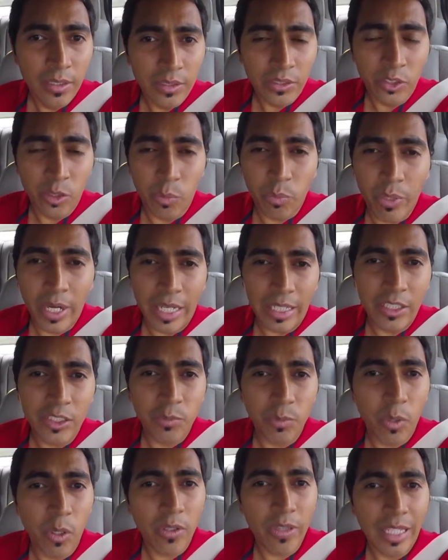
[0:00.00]
So
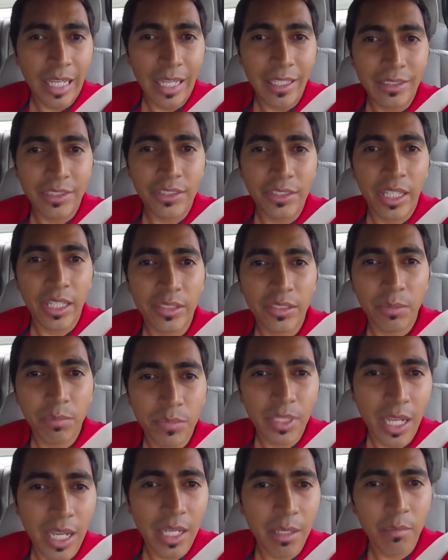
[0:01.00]
practice both guides, take
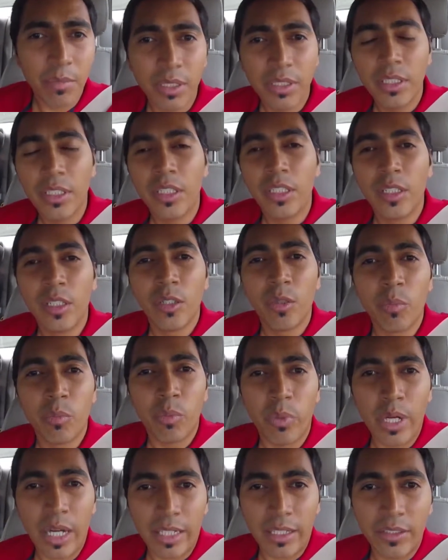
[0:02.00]
some time.
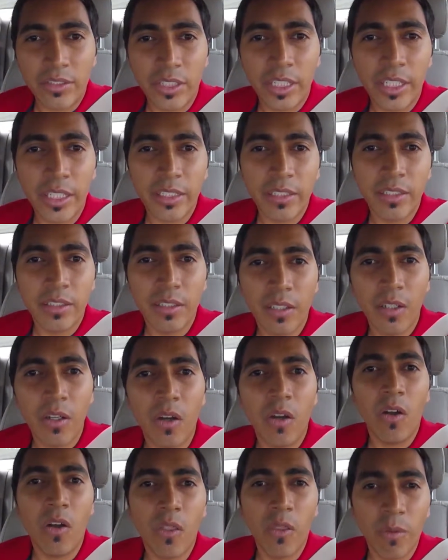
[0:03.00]
Practice hitting
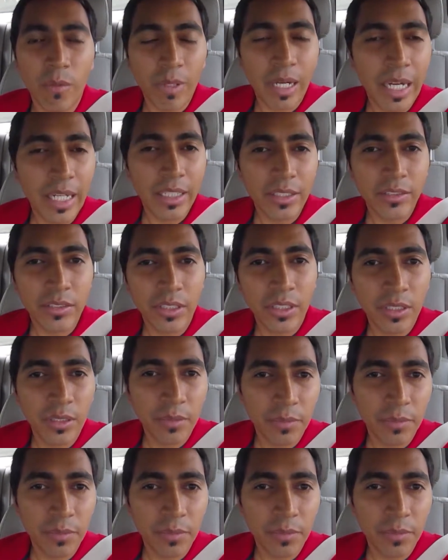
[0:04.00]
on the rise,